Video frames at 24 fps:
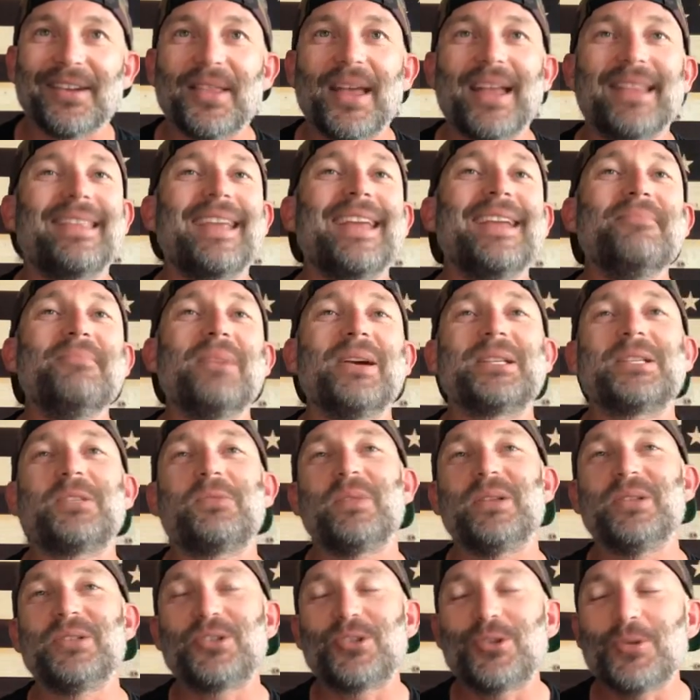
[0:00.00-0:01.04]
That thing must have
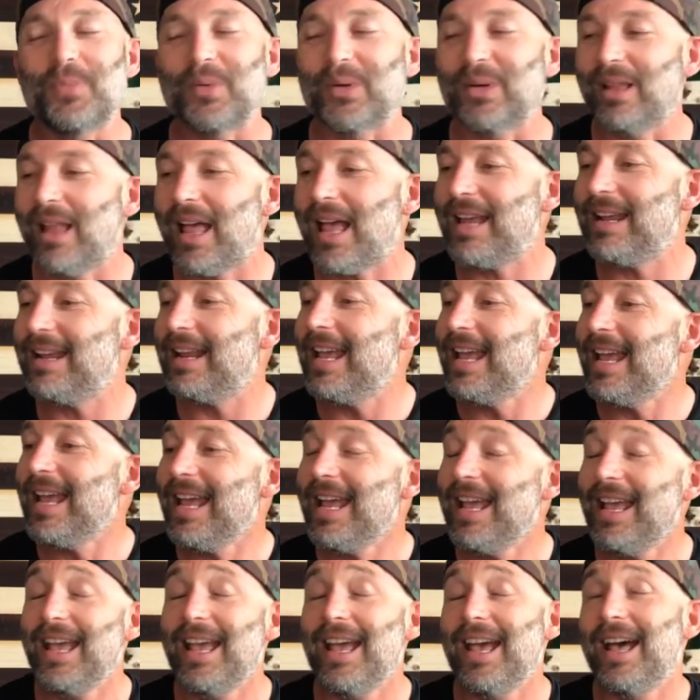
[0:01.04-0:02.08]
been super light.
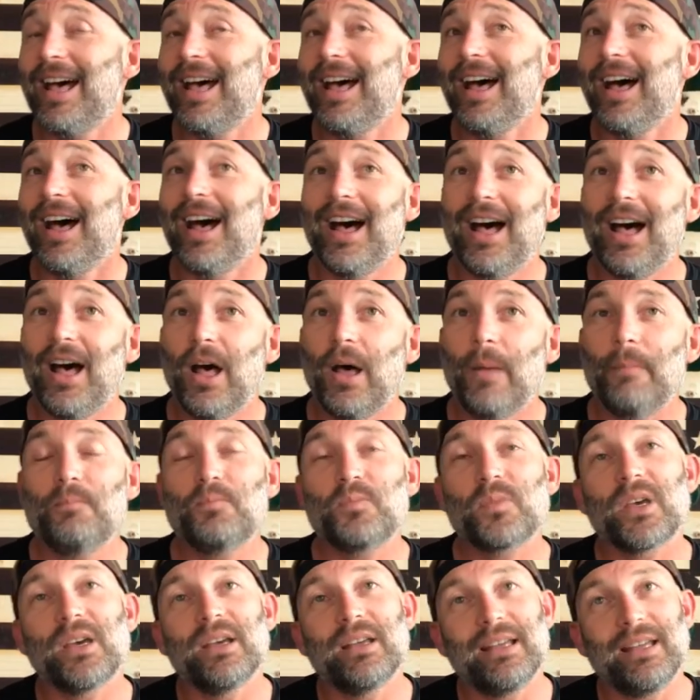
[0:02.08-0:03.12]

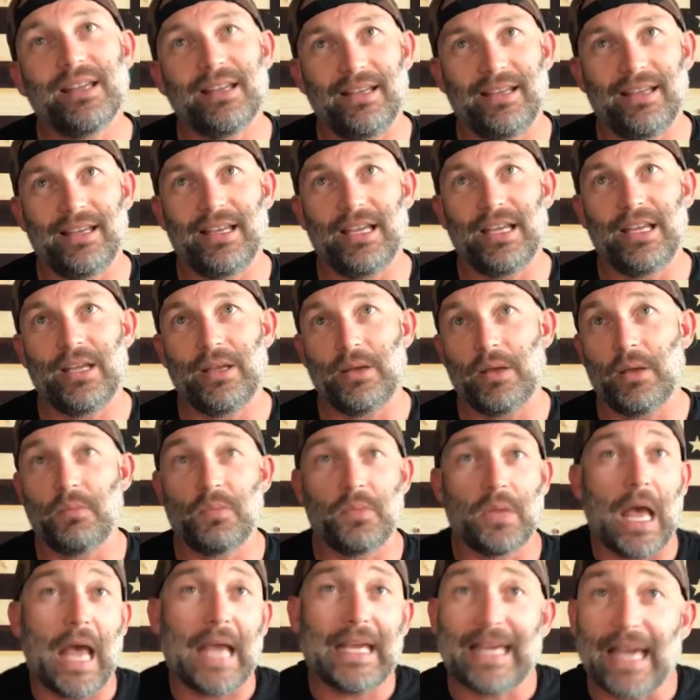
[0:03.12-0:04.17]
I
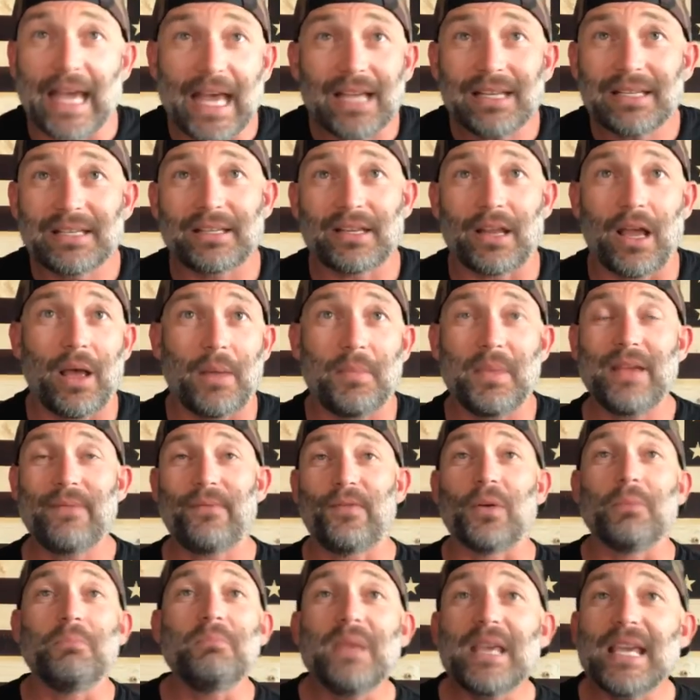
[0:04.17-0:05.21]
guess. I mean,
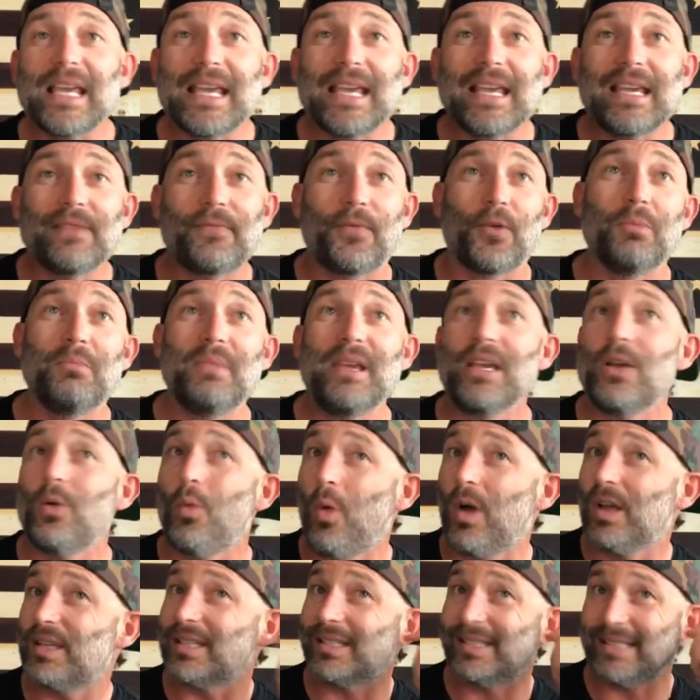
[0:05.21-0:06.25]
for me, it
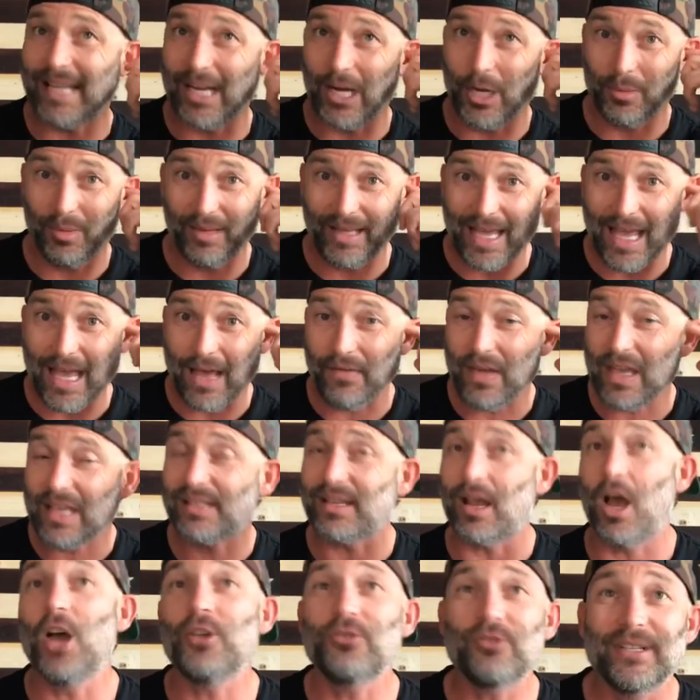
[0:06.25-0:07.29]
wasn't terribly heavy. It's
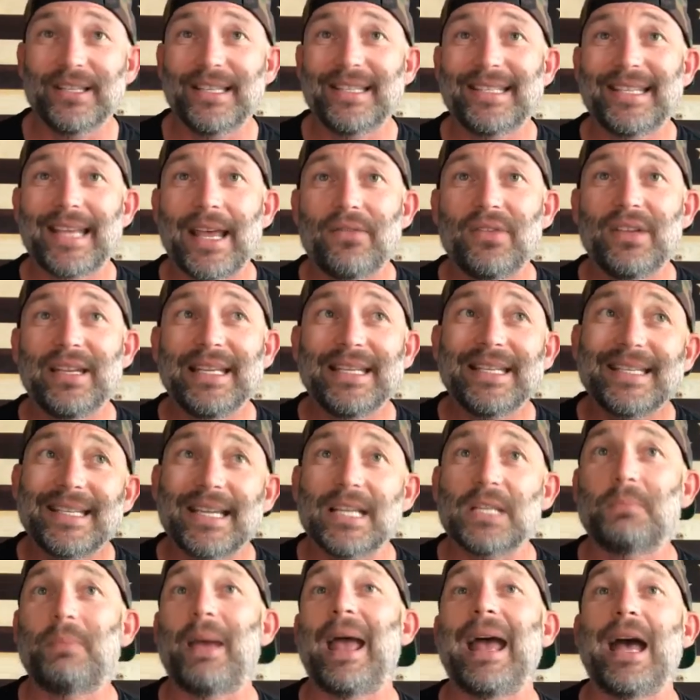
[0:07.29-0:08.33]

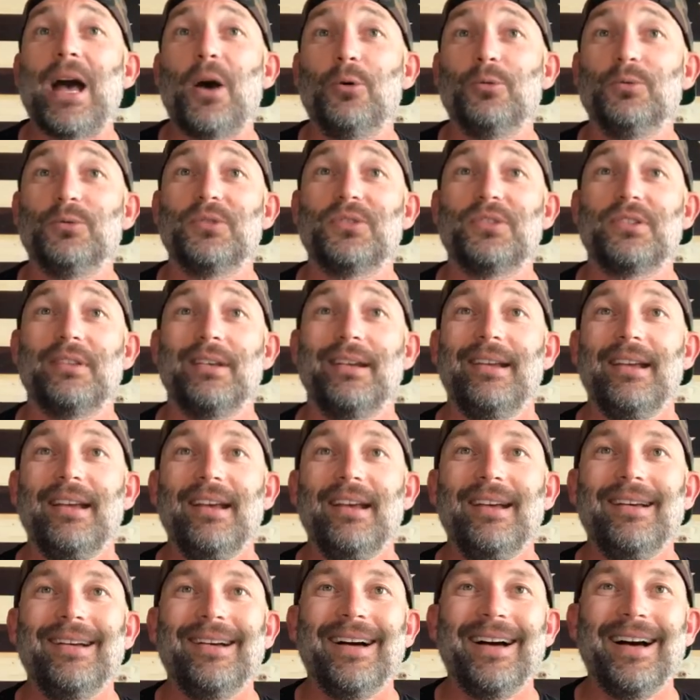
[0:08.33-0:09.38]
176 pounds.
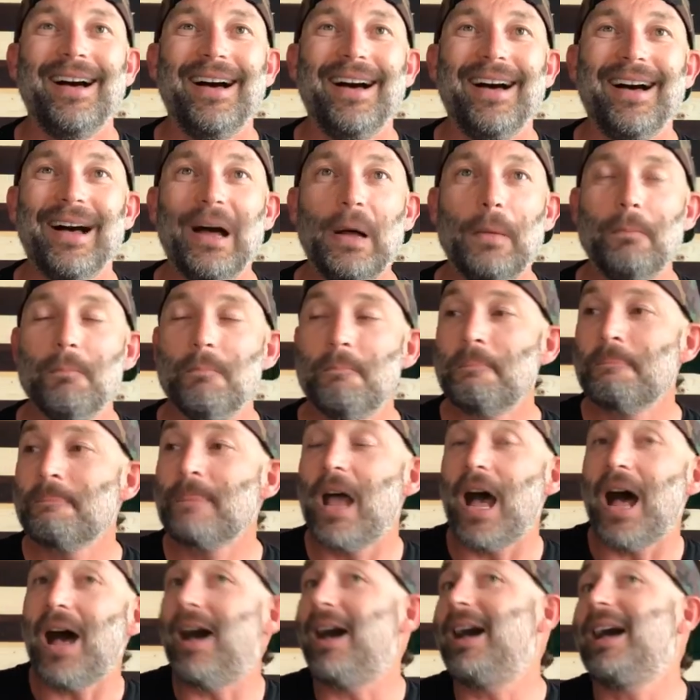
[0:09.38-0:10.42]

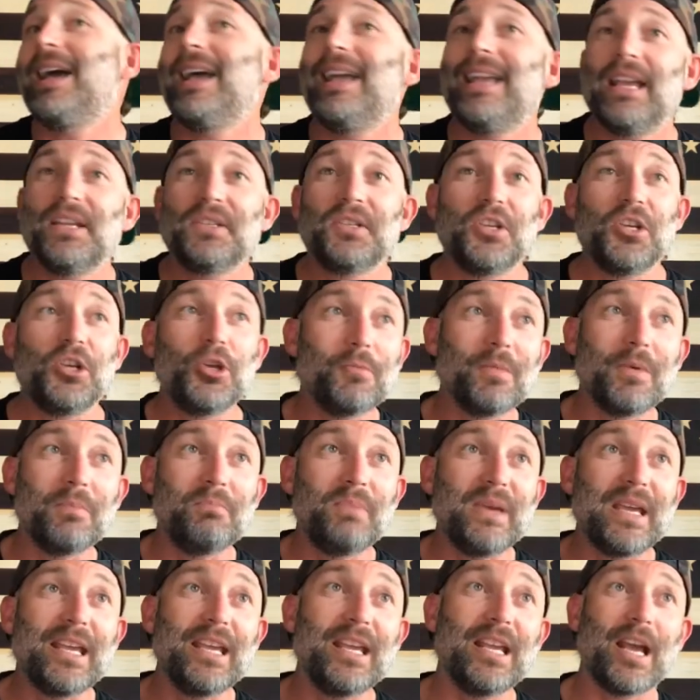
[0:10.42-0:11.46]
I, as a human
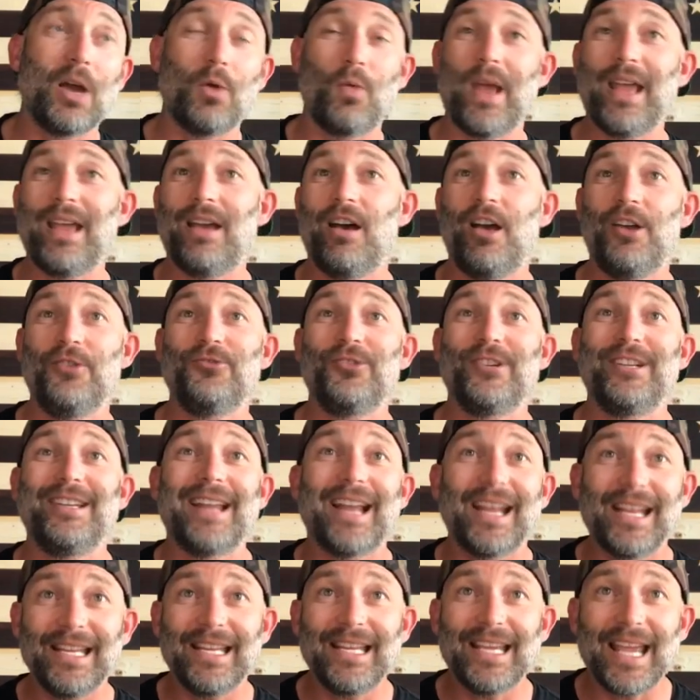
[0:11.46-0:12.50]
being, I weigh
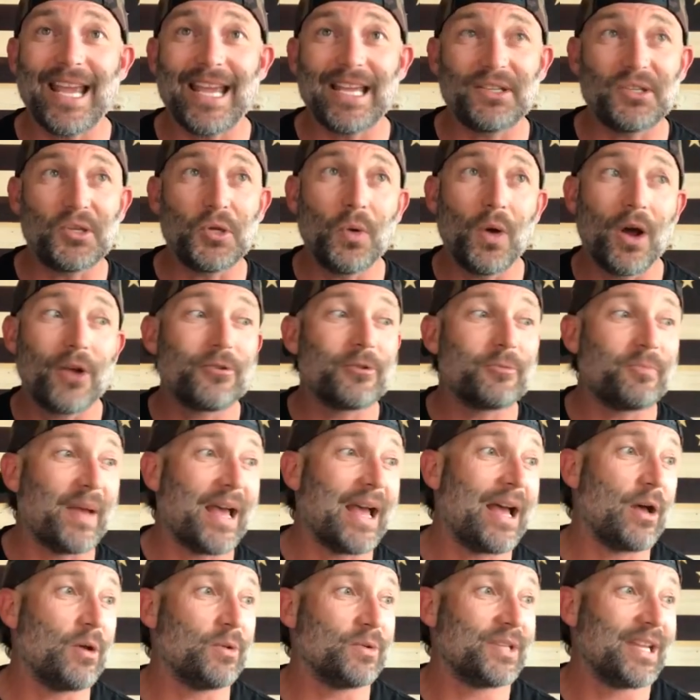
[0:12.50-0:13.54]
198, 200
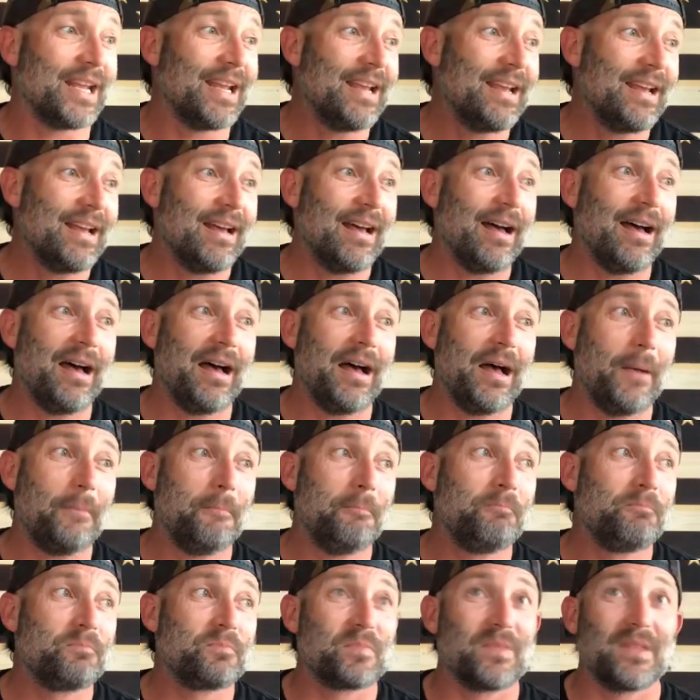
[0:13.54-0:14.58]
pounds.
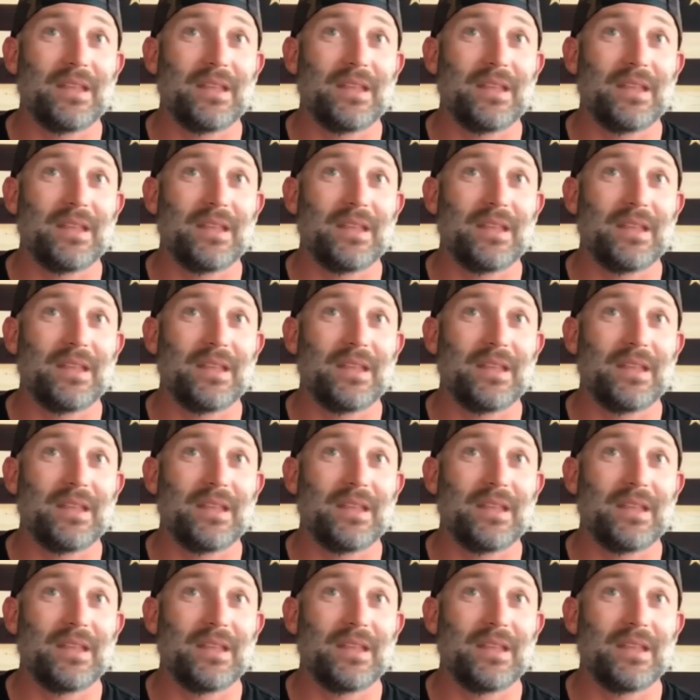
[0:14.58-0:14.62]
So